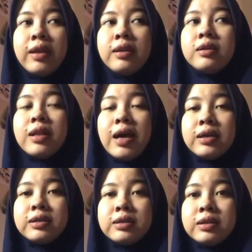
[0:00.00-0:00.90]
The
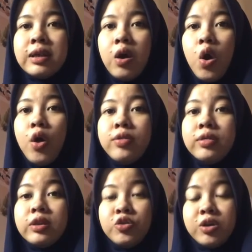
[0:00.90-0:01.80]
last, on
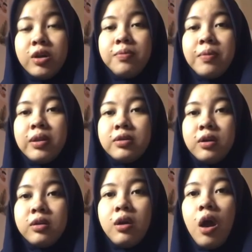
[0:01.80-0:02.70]
the third
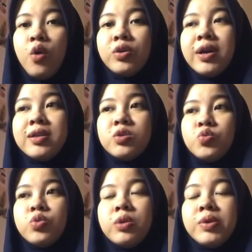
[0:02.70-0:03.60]
button, audience
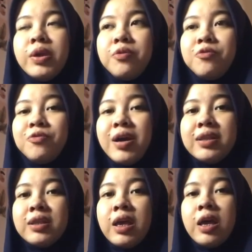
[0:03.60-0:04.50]
will be
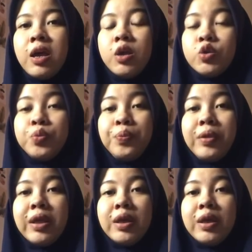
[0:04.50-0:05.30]
invited to play